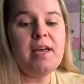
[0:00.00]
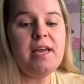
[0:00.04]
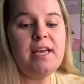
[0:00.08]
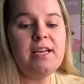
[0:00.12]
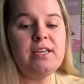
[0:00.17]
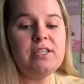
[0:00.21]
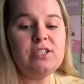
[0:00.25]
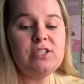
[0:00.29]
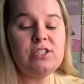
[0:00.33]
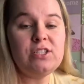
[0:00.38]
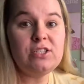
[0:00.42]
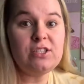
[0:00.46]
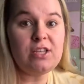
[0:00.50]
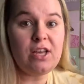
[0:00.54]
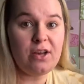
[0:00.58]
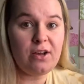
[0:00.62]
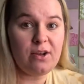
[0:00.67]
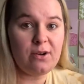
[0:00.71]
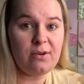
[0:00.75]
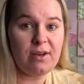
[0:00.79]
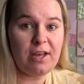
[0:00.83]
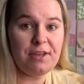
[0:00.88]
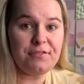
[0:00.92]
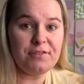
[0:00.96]

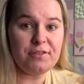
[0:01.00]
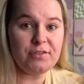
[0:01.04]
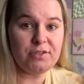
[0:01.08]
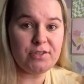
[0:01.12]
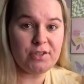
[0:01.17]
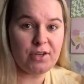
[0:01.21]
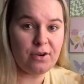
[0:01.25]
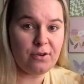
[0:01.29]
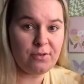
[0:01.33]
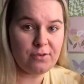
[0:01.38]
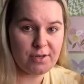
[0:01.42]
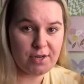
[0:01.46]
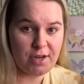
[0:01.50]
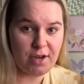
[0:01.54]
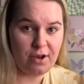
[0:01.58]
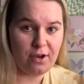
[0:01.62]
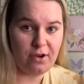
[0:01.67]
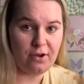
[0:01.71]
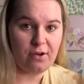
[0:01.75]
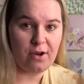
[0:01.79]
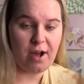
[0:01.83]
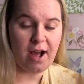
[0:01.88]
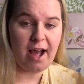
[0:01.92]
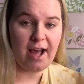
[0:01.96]
So if you don't
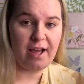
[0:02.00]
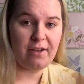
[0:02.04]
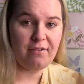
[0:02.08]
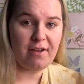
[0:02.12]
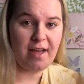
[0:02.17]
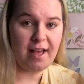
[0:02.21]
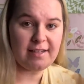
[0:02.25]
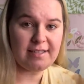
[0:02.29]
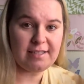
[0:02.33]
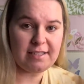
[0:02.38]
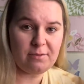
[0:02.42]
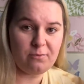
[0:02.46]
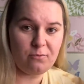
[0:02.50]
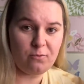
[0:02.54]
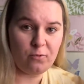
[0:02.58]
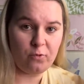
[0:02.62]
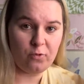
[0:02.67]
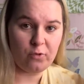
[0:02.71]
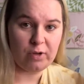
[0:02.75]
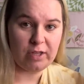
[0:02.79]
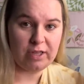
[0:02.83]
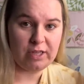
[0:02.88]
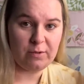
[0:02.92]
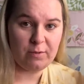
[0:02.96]
know, I've had some
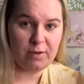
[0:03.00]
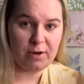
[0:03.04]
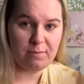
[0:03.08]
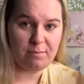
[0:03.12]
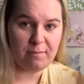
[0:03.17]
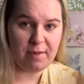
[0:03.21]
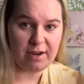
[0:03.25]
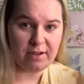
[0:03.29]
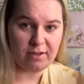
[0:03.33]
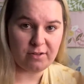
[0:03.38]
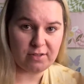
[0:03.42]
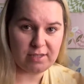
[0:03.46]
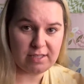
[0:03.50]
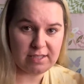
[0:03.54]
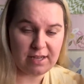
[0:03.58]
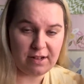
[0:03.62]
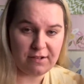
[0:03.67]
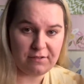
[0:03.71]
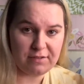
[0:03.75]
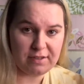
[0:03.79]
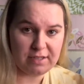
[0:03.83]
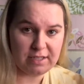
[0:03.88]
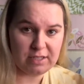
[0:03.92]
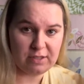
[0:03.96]
really weird medical
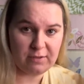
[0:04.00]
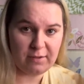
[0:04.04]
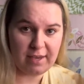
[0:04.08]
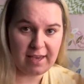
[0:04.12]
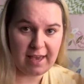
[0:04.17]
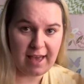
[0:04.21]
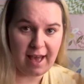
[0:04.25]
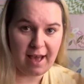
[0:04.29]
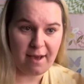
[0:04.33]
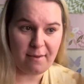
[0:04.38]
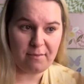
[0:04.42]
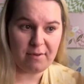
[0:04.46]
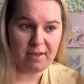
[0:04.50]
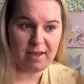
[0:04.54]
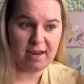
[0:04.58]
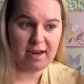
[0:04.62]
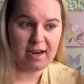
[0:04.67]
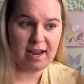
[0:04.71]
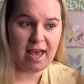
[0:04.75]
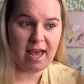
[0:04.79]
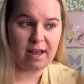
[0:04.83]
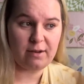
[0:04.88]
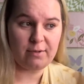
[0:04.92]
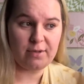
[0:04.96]
stuff this week happen
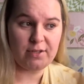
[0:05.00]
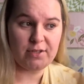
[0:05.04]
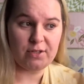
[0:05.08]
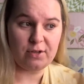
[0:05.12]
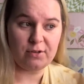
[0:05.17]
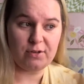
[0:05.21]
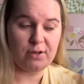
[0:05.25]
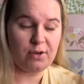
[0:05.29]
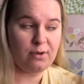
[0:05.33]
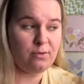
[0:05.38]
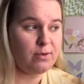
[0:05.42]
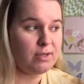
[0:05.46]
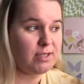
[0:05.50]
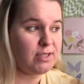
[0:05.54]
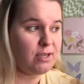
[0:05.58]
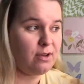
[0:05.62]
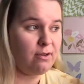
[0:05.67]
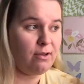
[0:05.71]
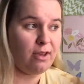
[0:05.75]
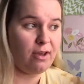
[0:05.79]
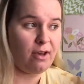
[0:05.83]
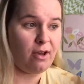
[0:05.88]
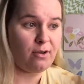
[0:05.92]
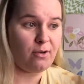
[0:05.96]
and we don't know what's
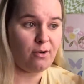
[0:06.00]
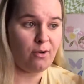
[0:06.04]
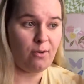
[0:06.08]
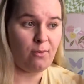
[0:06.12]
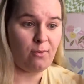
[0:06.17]
going on or